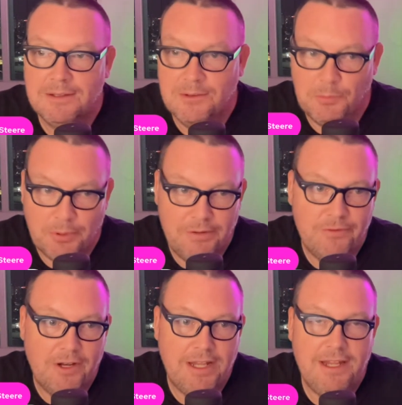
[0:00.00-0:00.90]
was pretty
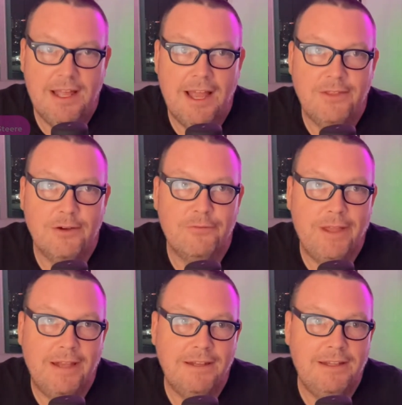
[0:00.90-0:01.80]
funny. Hi there,
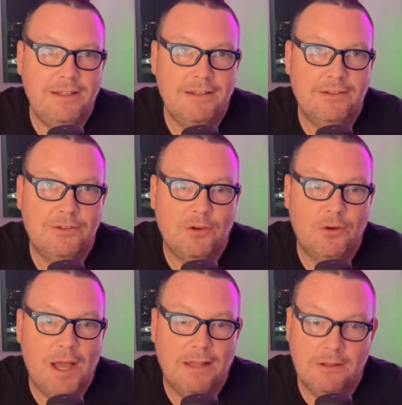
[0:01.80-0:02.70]
Fandy. So
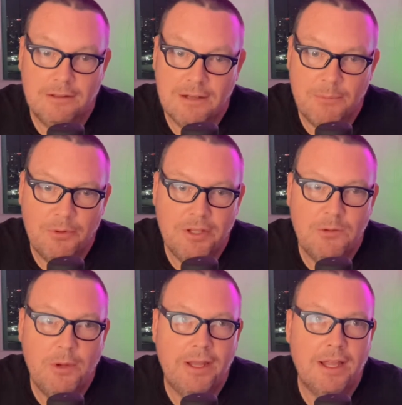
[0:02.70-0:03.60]
I looked it up really
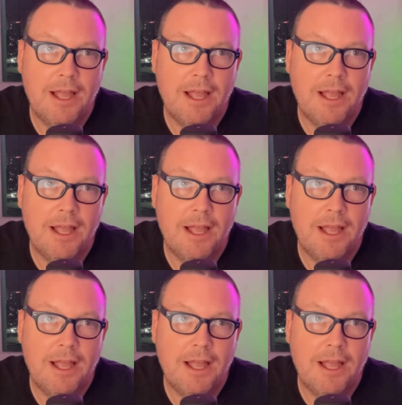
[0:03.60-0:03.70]
quick.